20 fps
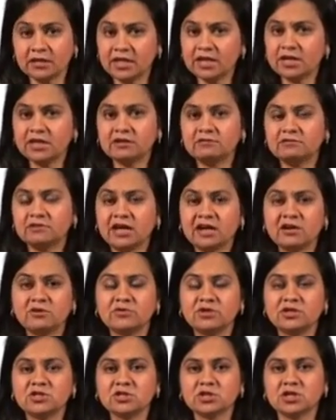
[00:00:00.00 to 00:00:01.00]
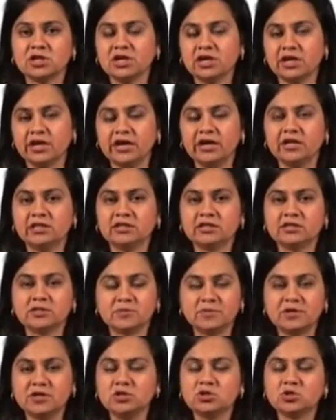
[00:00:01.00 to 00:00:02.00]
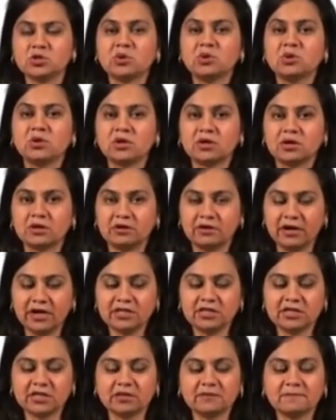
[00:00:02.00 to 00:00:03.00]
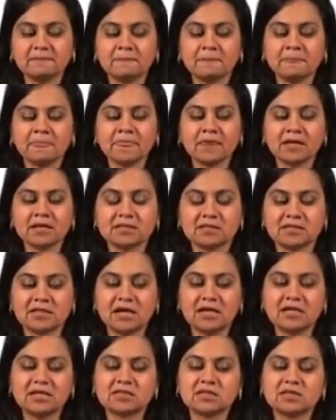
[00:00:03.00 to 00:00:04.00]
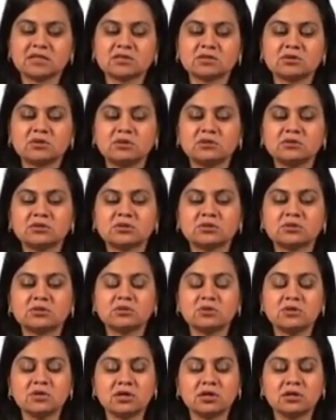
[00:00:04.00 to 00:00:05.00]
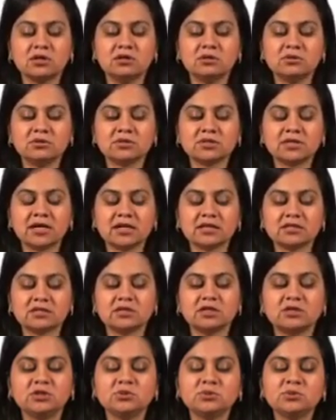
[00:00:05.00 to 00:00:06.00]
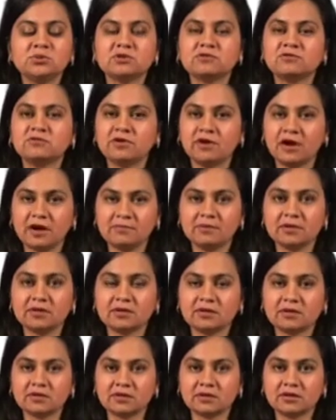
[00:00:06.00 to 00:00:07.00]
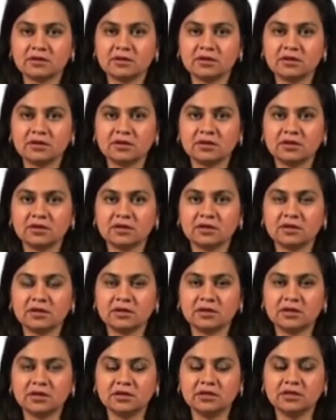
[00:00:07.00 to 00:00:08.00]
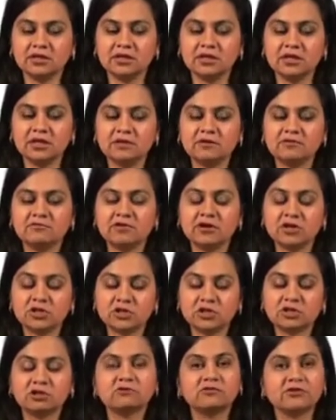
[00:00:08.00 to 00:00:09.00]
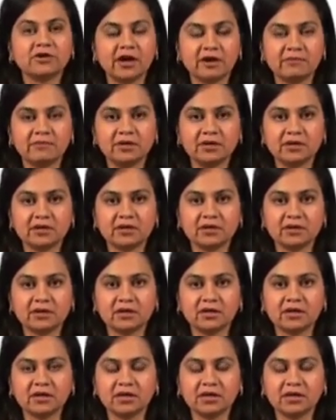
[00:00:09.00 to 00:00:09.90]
narrative language in speech or writing, stylistics also looks at the use of grammar, the function of grammar